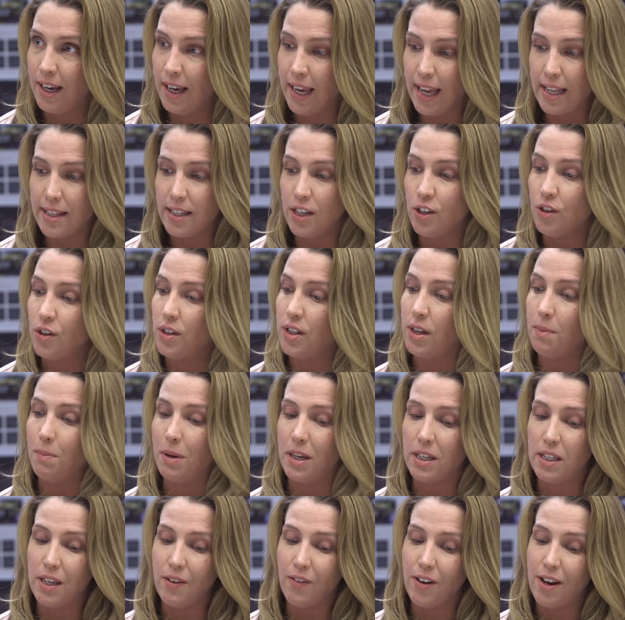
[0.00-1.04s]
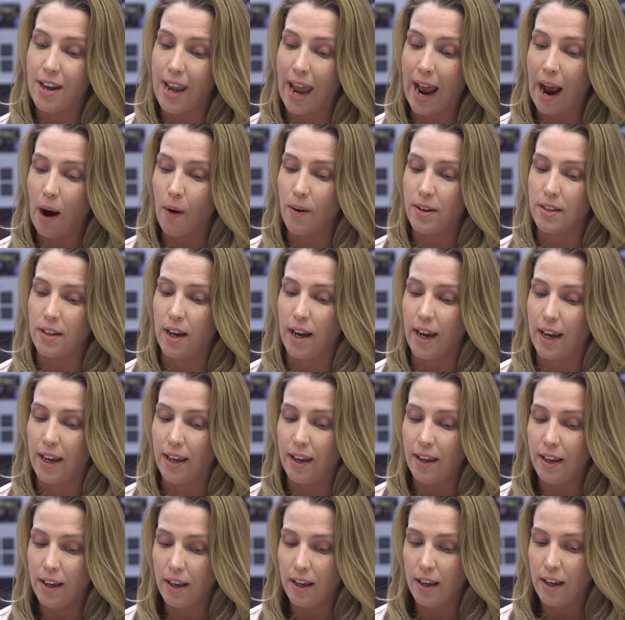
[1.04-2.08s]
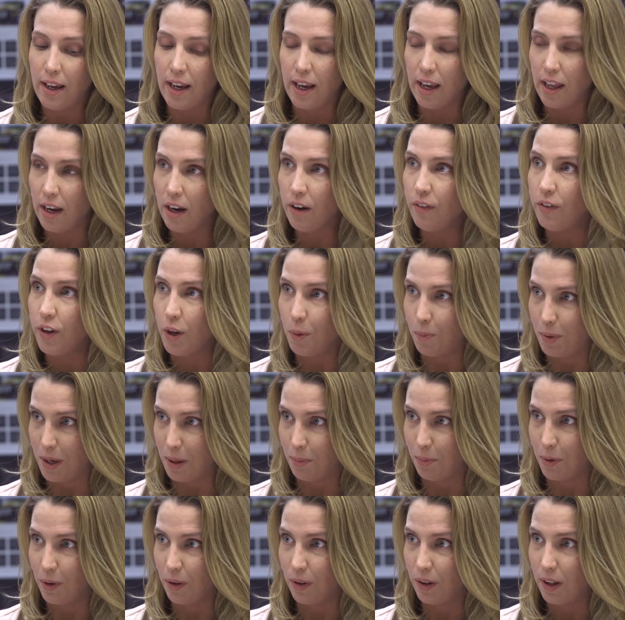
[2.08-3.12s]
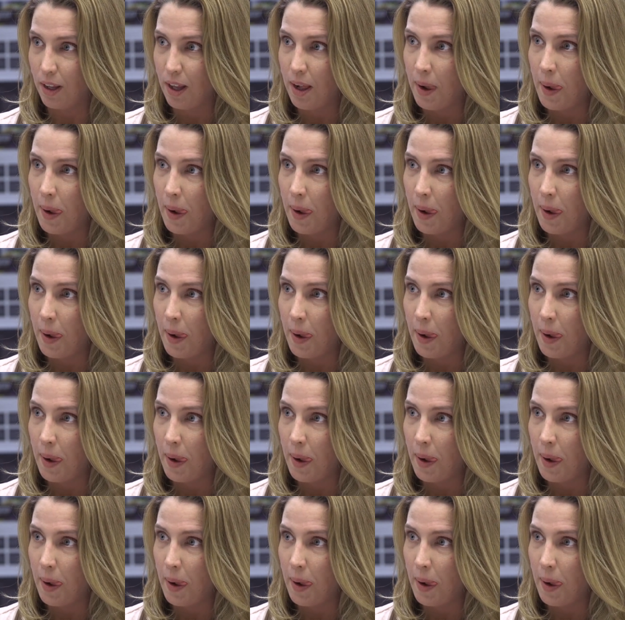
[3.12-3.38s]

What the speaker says: It's interesting because even now as I interview people,